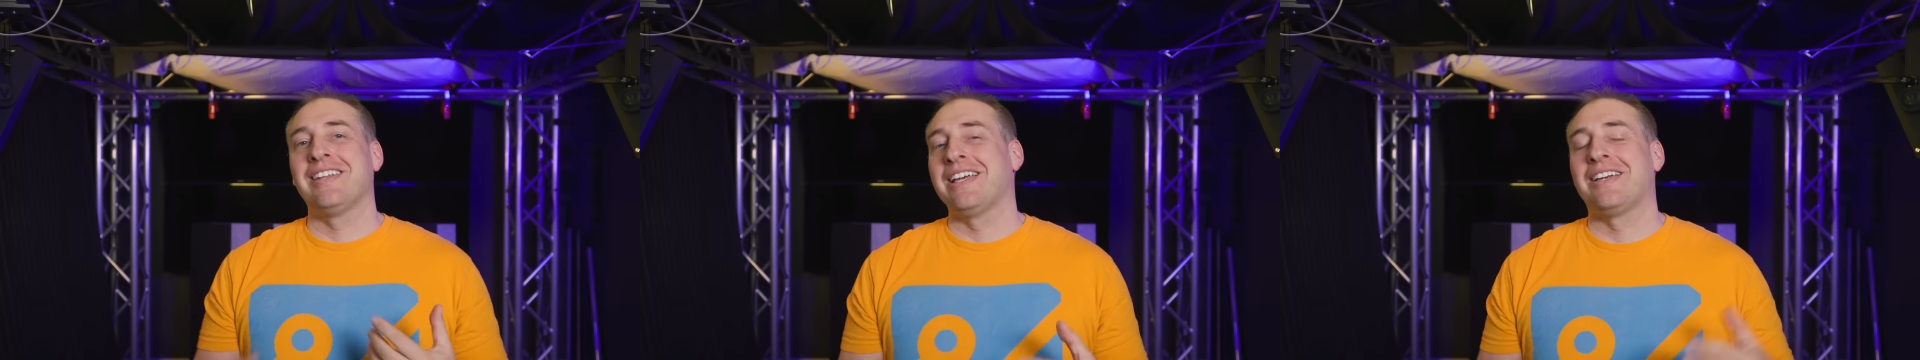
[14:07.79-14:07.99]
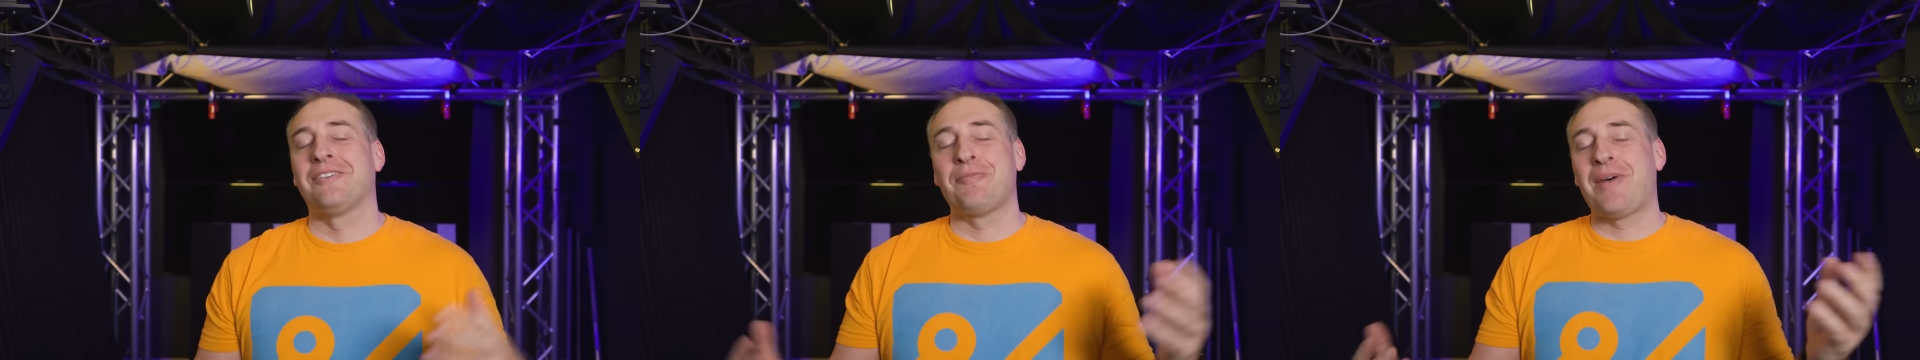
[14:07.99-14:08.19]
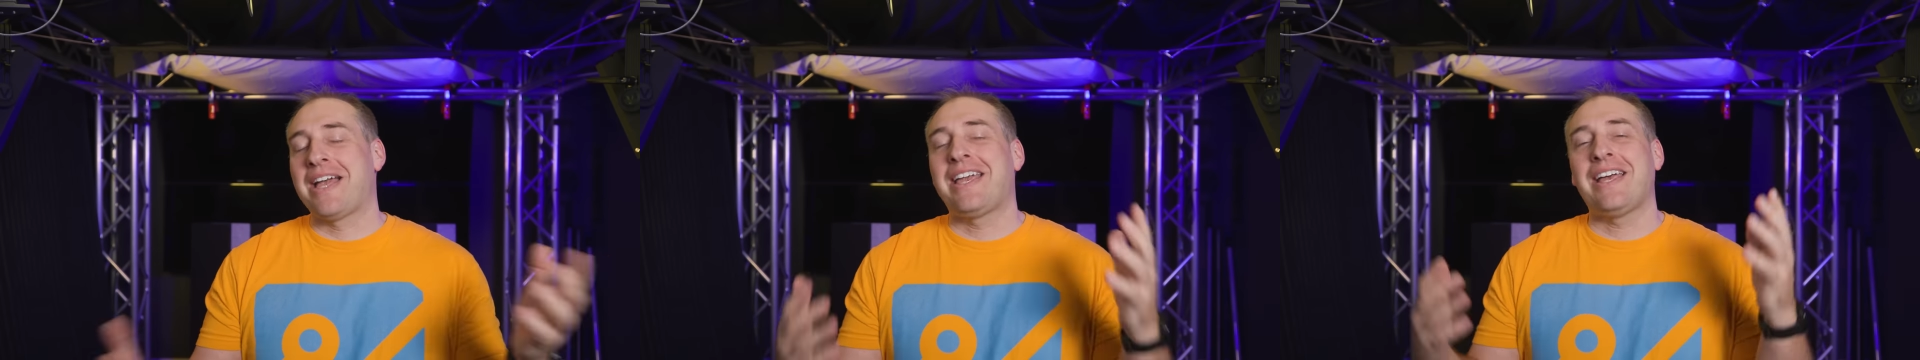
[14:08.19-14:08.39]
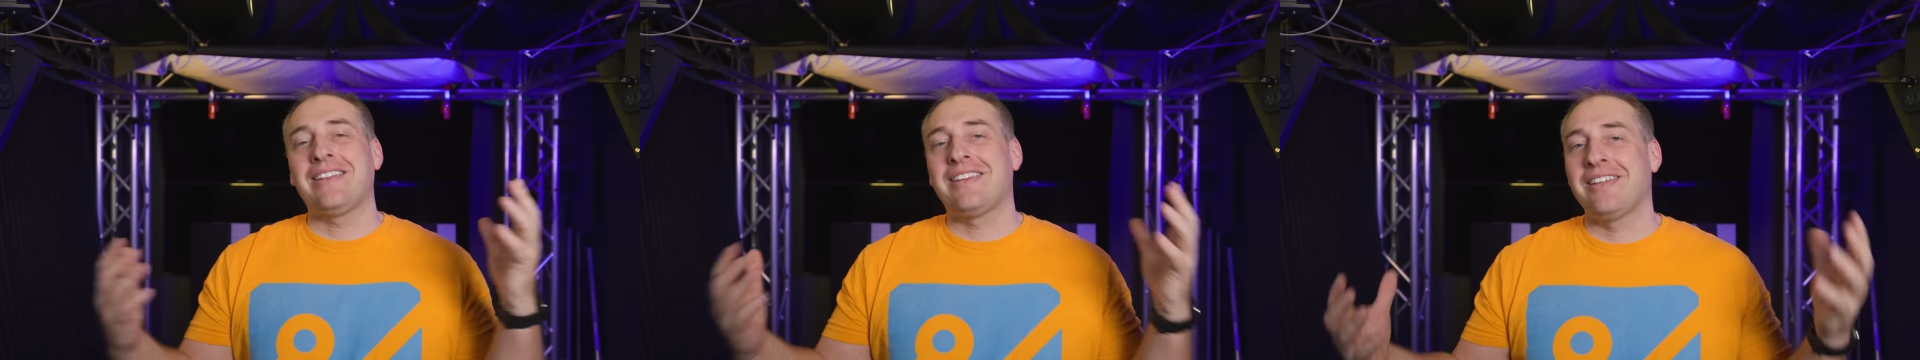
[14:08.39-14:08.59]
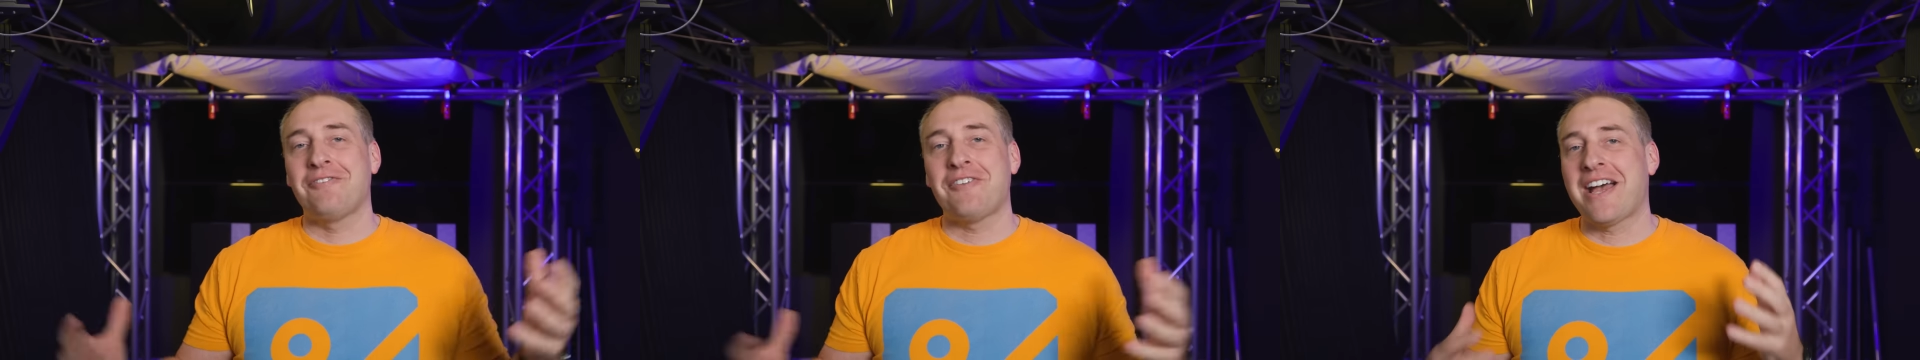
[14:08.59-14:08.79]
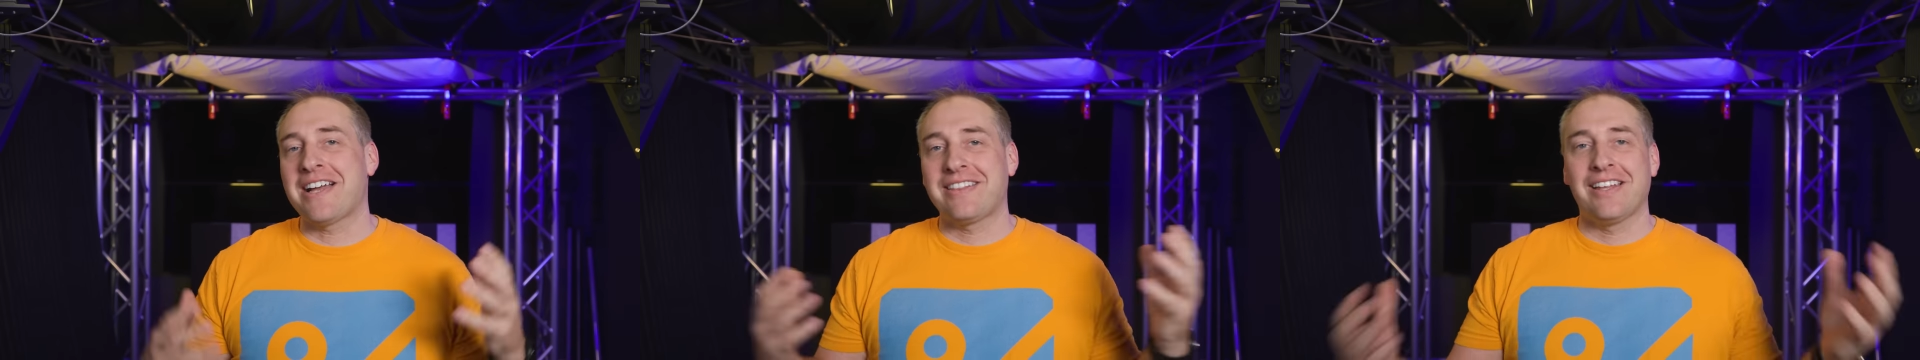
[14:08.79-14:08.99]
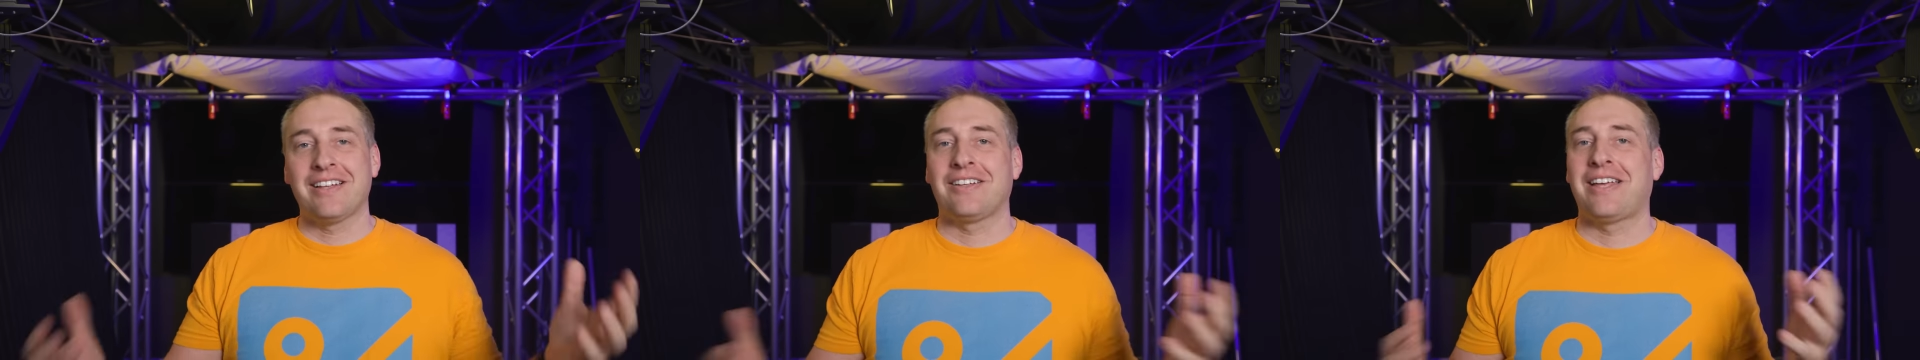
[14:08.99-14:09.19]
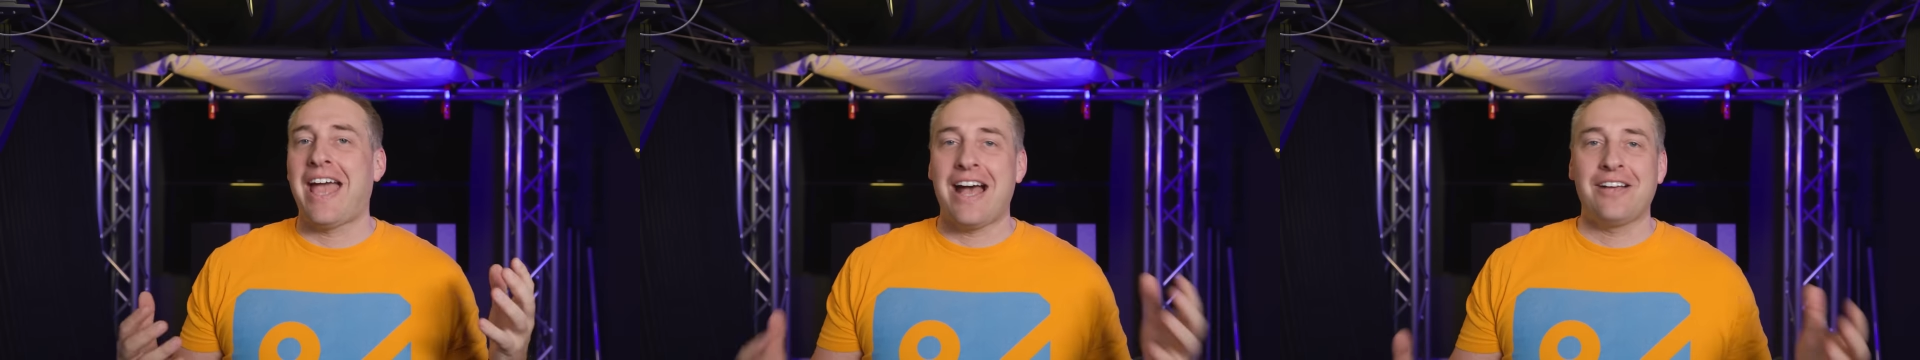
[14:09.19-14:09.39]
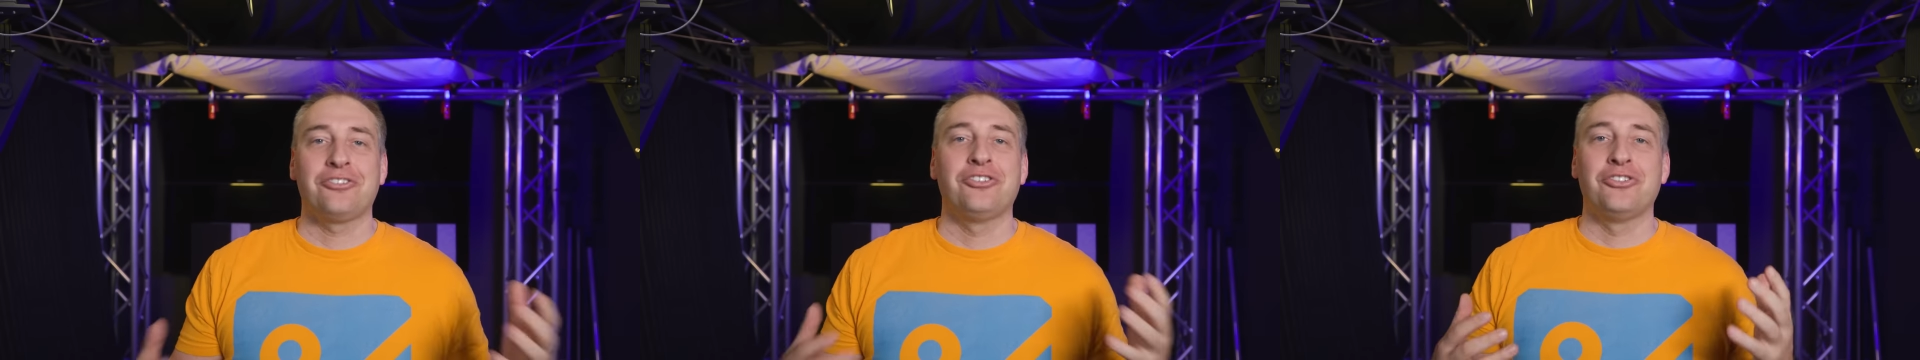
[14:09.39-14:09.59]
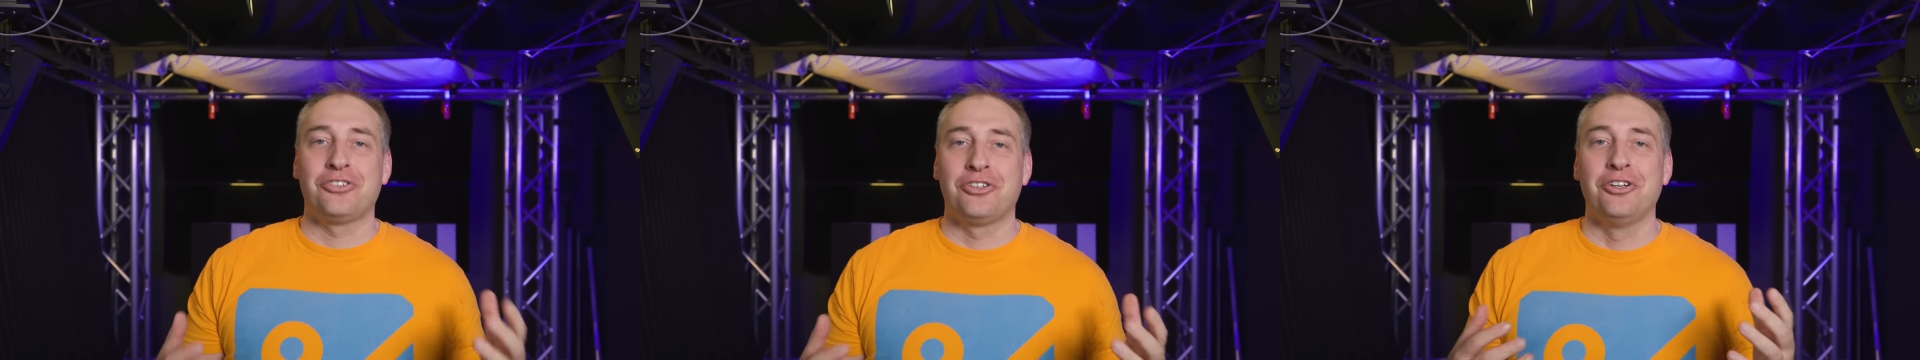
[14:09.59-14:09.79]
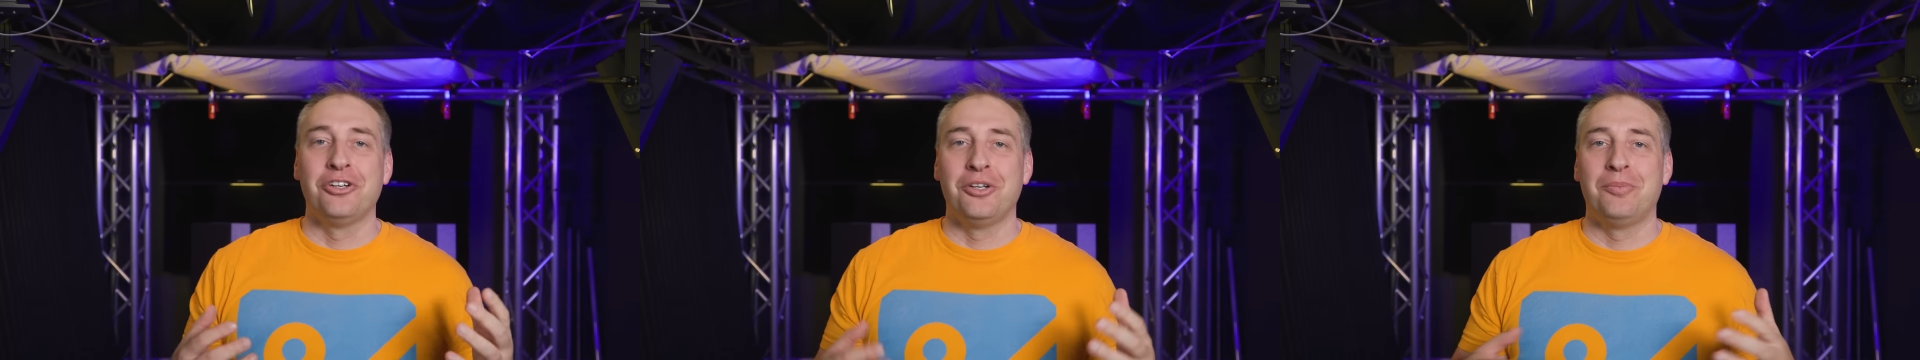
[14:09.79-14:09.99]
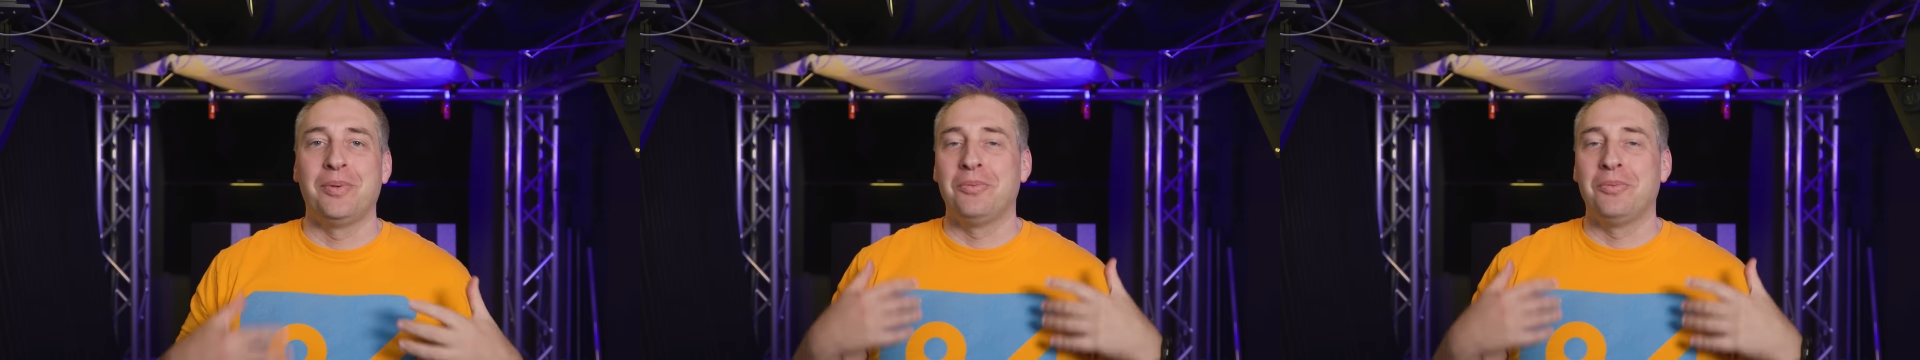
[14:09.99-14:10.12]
Like, I get the fact that cache is good,